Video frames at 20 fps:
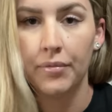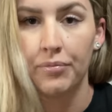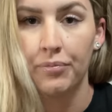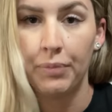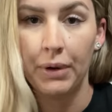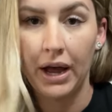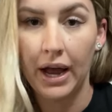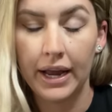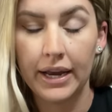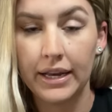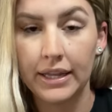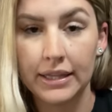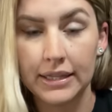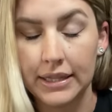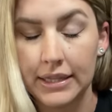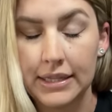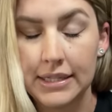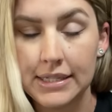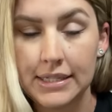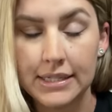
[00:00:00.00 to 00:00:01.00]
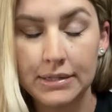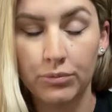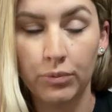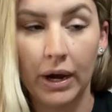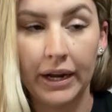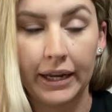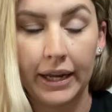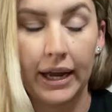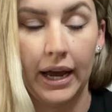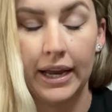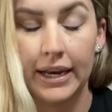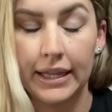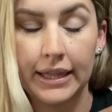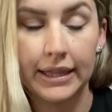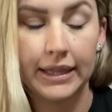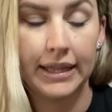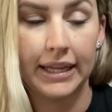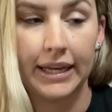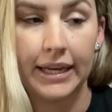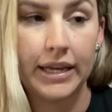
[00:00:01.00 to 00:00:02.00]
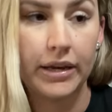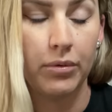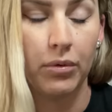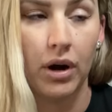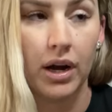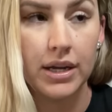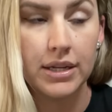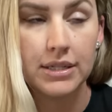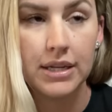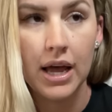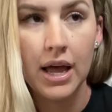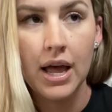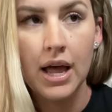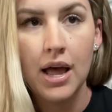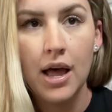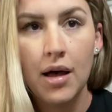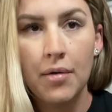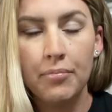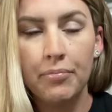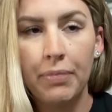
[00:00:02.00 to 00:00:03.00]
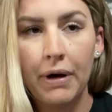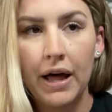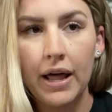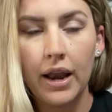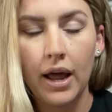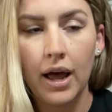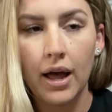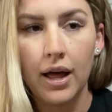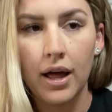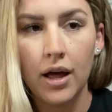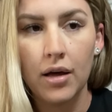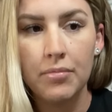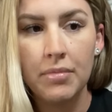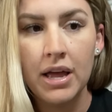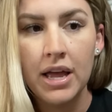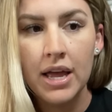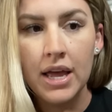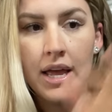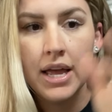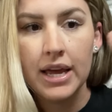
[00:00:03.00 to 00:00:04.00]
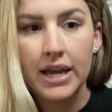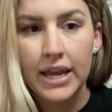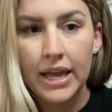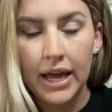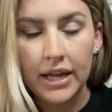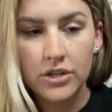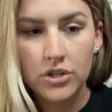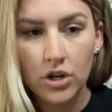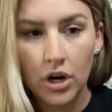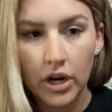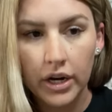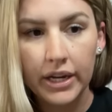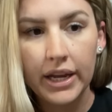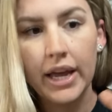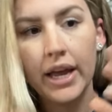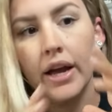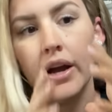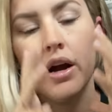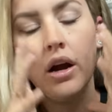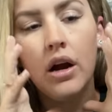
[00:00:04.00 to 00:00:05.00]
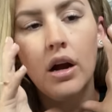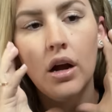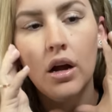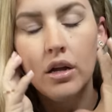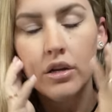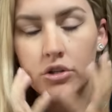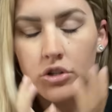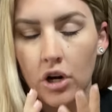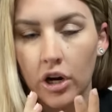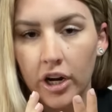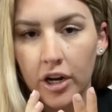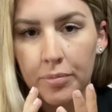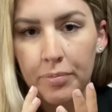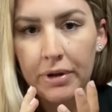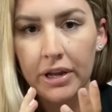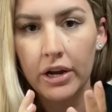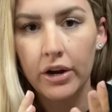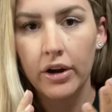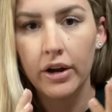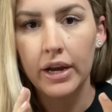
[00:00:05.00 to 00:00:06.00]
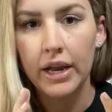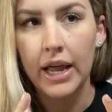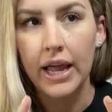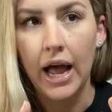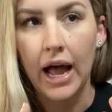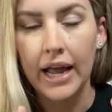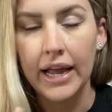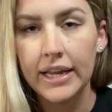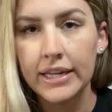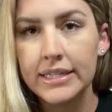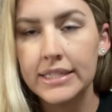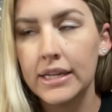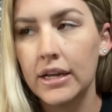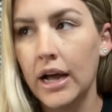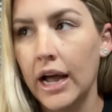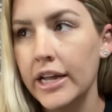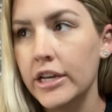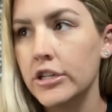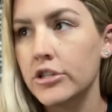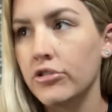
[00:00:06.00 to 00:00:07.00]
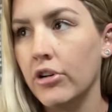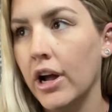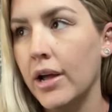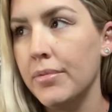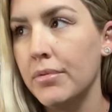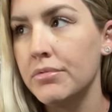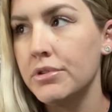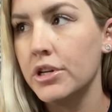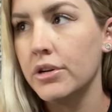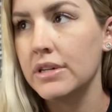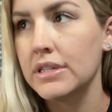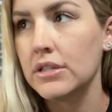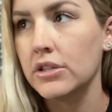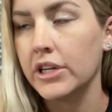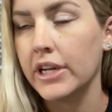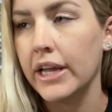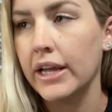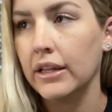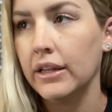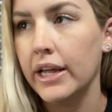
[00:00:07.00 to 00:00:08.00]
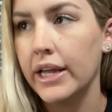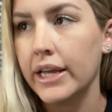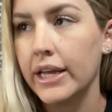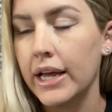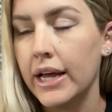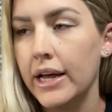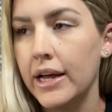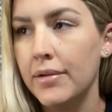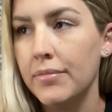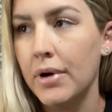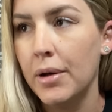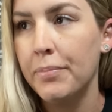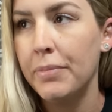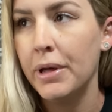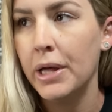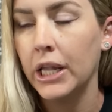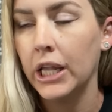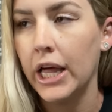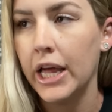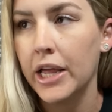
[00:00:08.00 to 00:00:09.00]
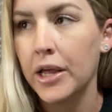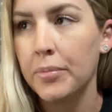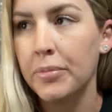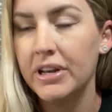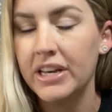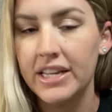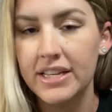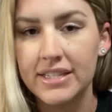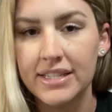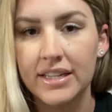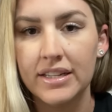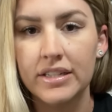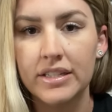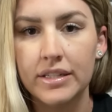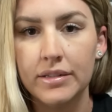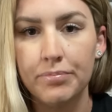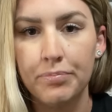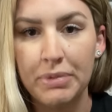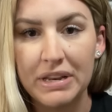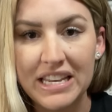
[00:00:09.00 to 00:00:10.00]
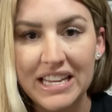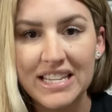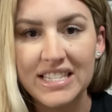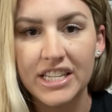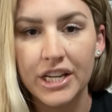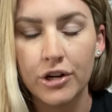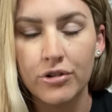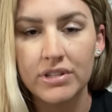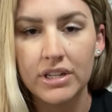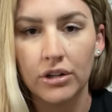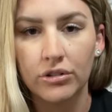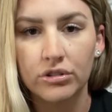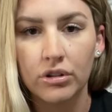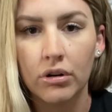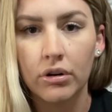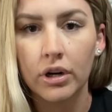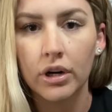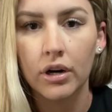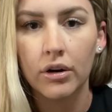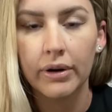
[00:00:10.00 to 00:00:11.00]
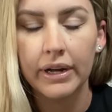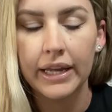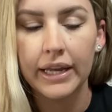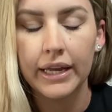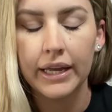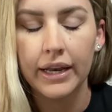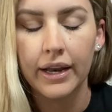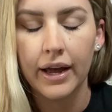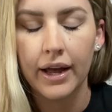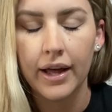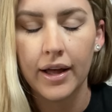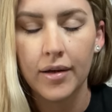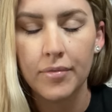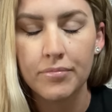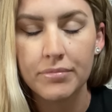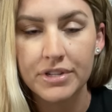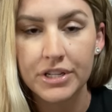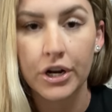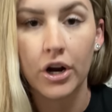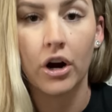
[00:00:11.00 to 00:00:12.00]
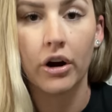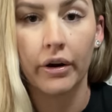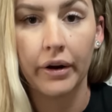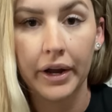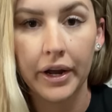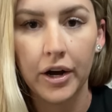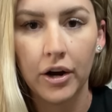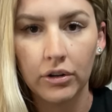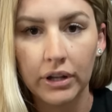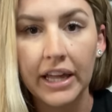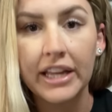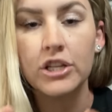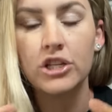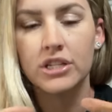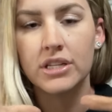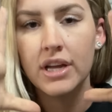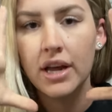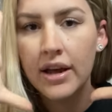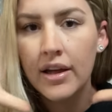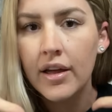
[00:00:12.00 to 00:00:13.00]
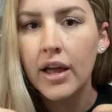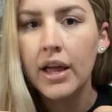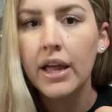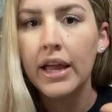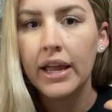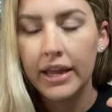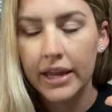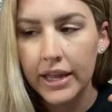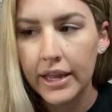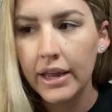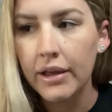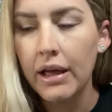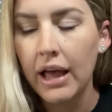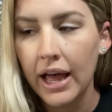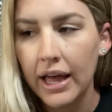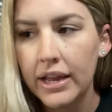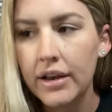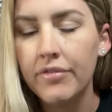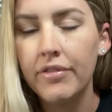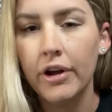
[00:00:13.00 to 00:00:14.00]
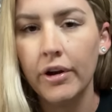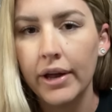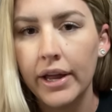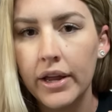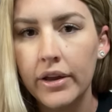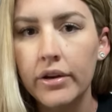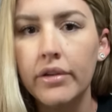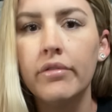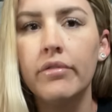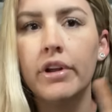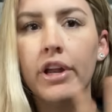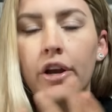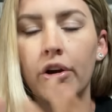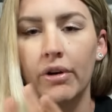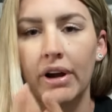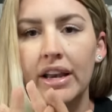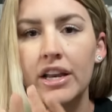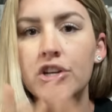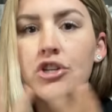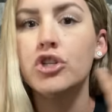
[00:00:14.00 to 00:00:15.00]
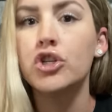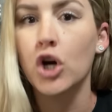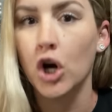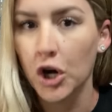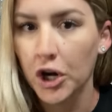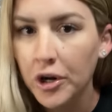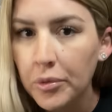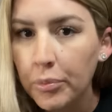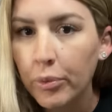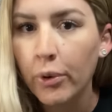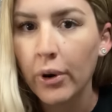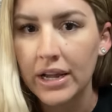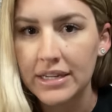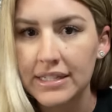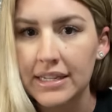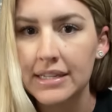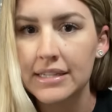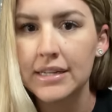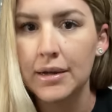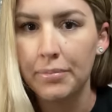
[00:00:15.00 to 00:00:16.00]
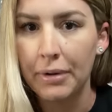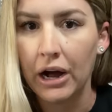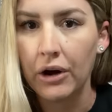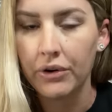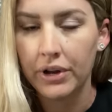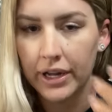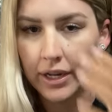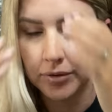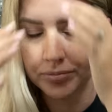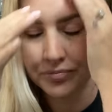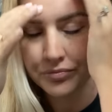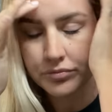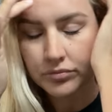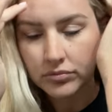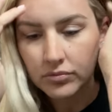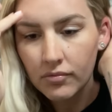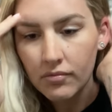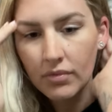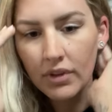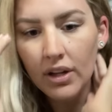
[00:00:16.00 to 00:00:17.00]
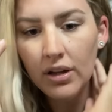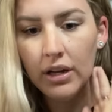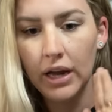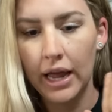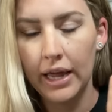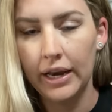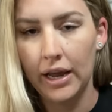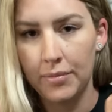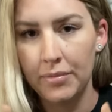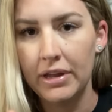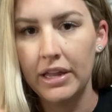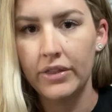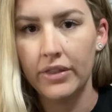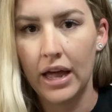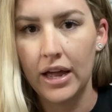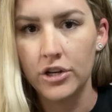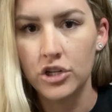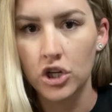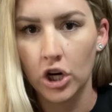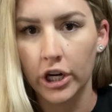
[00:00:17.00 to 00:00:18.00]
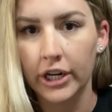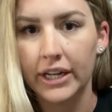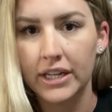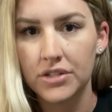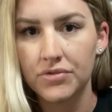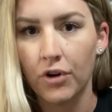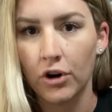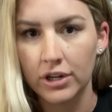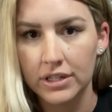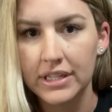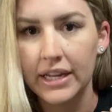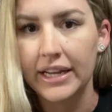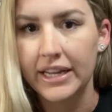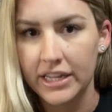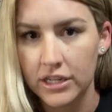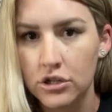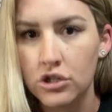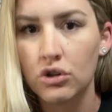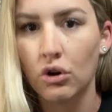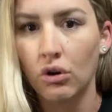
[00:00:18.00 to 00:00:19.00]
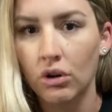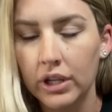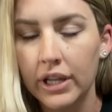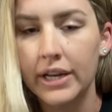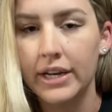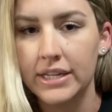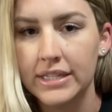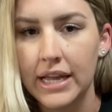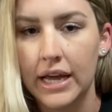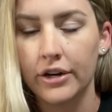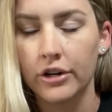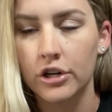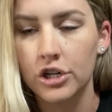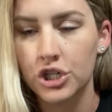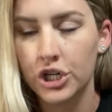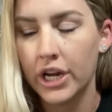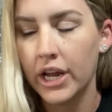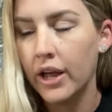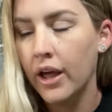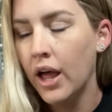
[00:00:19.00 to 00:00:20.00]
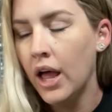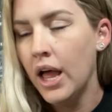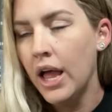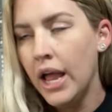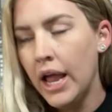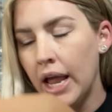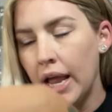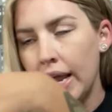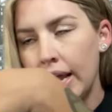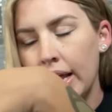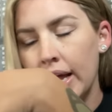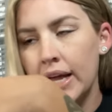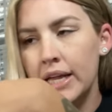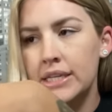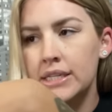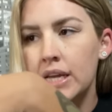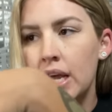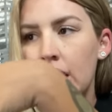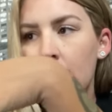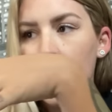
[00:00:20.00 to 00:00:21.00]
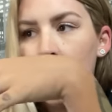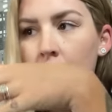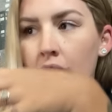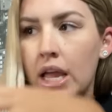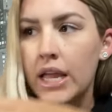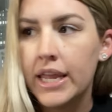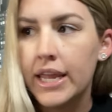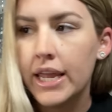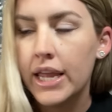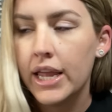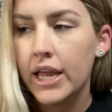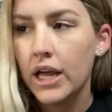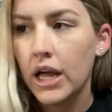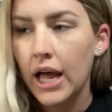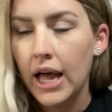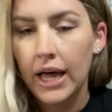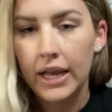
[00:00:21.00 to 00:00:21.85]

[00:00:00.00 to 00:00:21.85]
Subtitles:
but I didn't think he was. But he had dark hair, dark beard. I describe him too as looking like a bit like Benicio del Toro in Sicario. Like, just he had a very, kind of dark presence about him. And I mean that dark as far as like his soul and his energy. And he